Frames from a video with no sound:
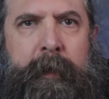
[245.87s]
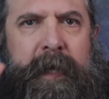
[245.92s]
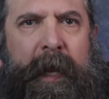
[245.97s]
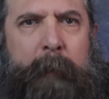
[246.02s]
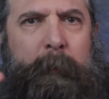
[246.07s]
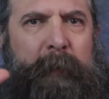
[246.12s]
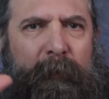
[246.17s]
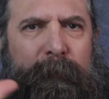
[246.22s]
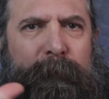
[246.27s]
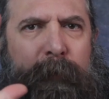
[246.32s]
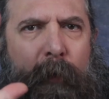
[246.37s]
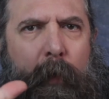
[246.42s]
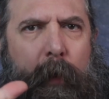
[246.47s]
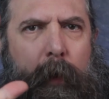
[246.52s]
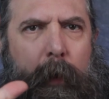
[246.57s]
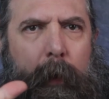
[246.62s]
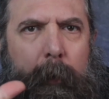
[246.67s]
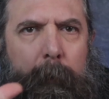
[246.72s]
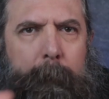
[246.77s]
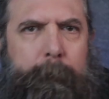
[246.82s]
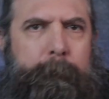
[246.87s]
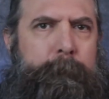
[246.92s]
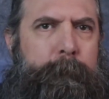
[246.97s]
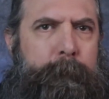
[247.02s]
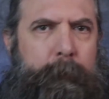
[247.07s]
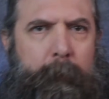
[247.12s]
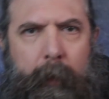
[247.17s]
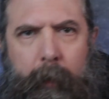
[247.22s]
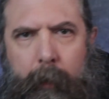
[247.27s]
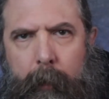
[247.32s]
Number four,
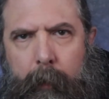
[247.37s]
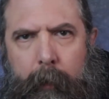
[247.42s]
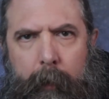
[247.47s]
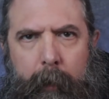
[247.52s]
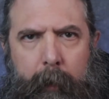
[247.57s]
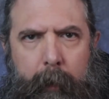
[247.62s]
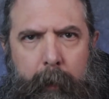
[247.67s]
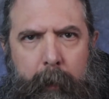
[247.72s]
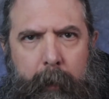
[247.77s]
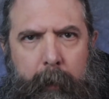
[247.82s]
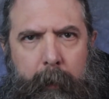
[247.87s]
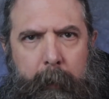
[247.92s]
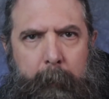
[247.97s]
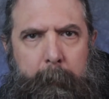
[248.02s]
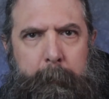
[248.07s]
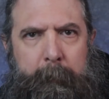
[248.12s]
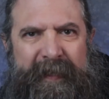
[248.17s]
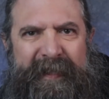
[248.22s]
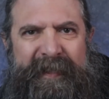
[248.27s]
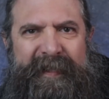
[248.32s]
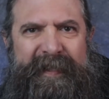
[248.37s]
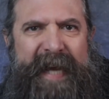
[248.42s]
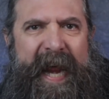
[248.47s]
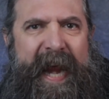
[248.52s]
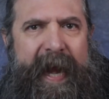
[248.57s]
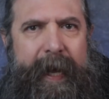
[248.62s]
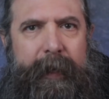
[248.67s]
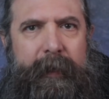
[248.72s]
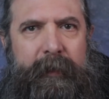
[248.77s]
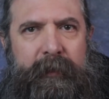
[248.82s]

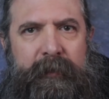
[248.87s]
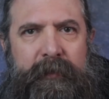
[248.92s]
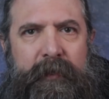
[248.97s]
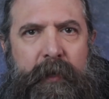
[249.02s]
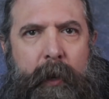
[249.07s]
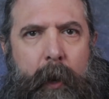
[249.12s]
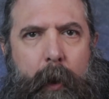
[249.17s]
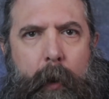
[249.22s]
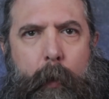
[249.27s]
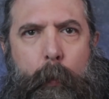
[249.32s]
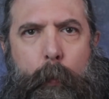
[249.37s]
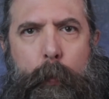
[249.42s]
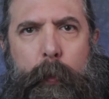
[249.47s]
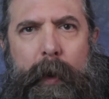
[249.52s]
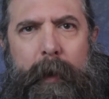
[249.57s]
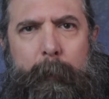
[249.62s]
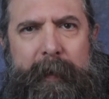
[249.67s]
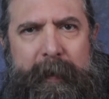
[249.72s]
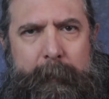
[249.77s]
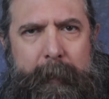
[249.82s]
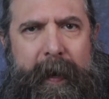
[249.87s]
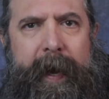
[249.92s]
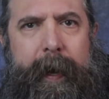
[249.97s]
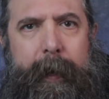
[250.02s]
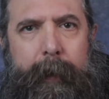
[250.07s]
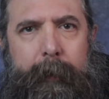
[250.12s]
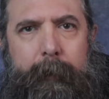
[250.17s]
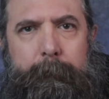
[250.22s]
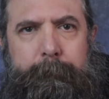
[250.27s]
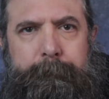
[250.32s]
mistakes will be
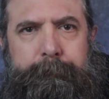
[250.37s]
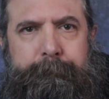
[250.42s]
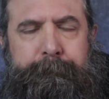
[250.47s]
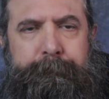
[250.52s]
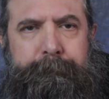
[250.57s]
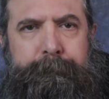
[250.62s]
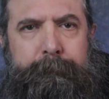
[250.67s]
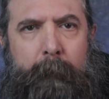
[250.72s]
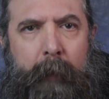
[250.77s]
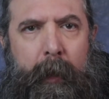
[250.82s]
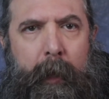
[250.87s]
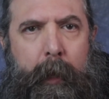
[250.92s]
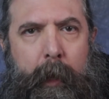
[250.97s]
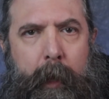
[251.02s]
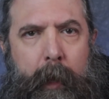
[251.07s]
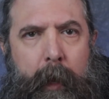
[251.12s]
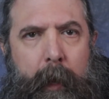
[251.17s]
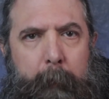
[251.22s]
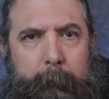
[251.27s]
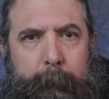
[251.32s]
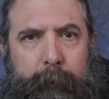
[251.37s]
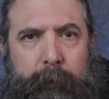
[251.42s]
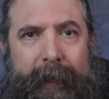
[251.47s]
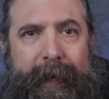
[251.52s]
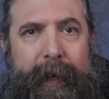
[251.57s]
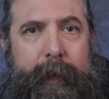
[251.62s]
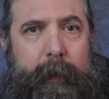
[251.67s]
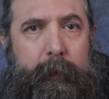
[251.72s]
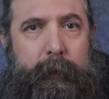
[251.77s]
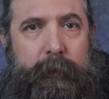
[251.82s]
made.
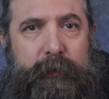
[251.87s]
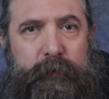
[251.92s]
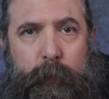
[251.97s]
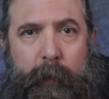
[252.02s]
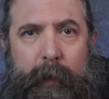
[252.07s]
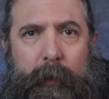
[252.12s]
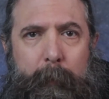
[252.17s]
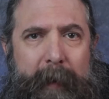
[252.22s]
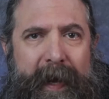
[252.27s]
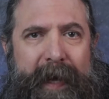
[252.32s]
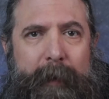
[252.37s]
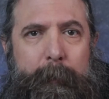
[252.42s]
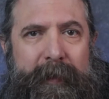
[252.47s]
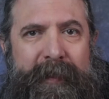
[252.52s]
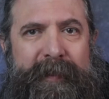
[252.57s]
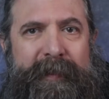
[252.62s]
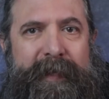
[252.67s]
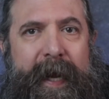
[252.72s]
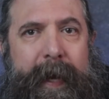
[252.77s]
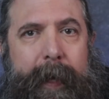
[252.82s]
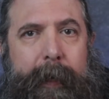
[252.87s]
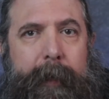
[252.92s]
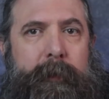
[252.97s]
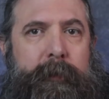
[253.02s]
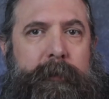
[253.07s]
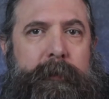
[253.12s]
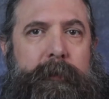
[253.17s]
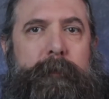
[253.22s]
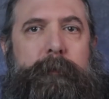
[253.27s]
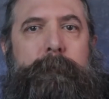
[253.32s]
Players will make
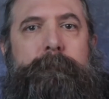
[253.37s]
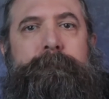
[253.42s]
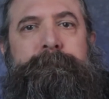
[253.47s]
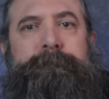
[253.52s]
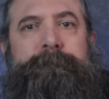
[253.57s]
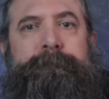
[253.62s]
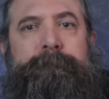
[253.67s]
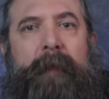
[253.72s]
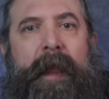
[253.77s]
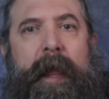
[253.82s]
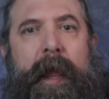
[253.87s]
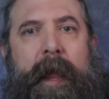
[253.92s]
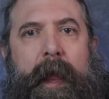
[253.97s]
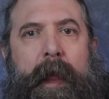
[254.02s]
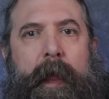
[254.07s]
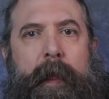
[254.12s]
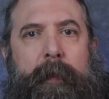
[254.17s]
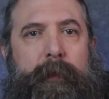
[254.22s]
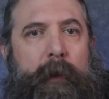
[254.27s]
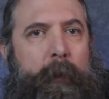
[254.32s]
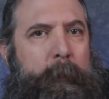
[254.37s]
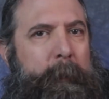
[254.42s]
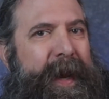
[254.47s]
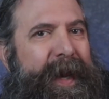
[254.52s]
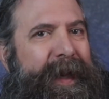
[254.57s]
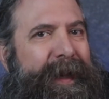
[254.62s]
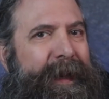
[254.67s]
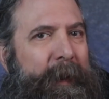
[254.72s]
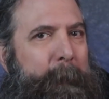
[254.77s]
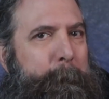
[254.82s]
mistakes. They'll
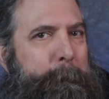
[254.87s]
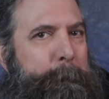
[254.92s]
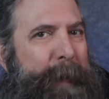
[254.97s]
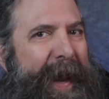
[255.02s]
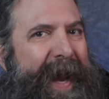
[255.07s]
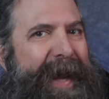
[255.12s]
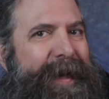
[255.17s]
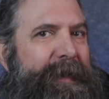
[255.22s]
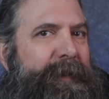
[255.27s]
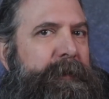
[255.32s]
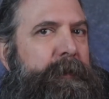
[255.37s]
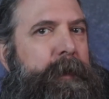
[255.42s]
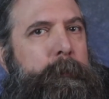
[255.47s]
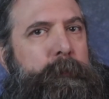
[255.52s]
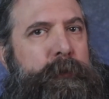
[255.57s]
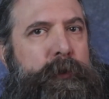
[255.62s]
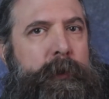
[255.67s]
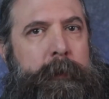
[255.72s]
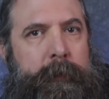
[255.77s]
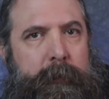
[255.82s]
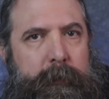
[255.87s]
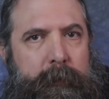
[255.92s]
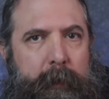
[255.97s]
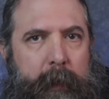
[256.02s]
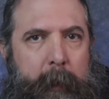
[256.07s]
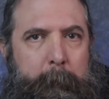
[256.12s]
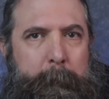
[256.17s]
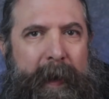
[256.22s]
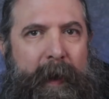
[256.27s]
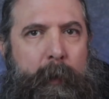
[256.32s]
make bad assumptions
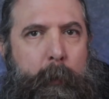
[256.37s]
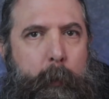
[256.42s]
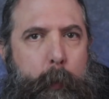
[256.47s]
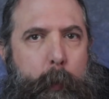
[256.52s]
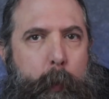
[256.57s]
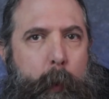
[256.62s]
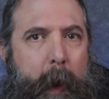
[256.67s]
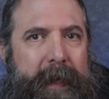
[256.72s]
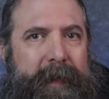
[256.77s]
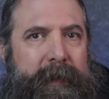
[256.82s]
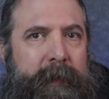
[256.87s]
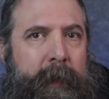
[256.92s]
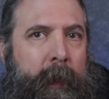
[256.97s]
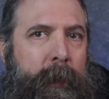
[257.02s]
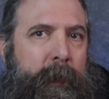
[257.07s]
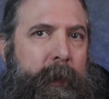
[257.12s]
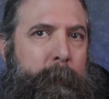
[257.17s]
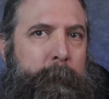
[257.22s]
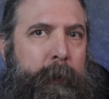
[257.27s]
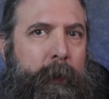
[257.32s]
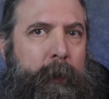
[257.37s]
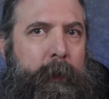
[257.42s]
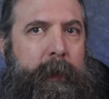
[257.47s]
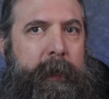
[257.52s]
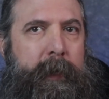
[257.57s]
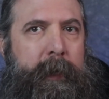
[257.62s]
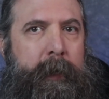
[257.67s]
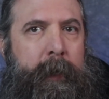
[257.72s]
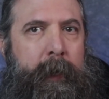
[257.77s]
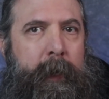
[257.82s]
about what the
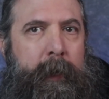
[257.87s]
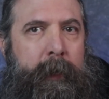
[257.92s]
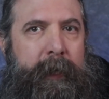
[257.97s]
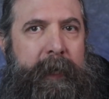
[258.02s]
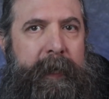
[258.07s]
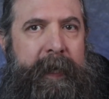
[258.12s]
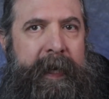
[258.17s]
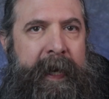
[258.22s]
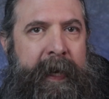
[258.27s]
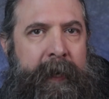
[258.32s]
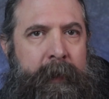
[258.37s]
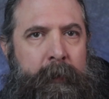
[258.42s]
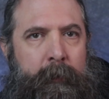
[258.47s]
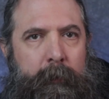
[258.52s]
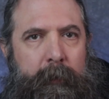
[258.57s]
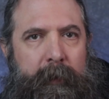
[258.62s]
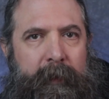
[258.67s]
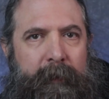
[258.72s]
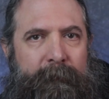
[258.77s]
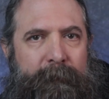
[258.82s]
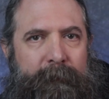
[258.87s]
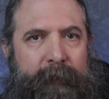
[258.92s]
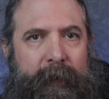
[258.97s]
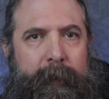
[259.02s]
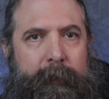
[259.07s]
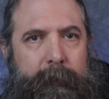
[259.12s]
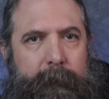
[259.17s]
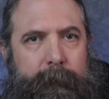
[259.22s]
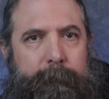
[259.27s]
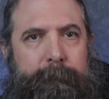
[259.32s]
party can handle in a
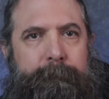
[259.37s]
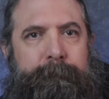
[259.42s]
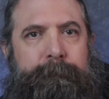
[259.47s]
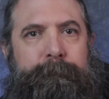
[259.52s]
fight.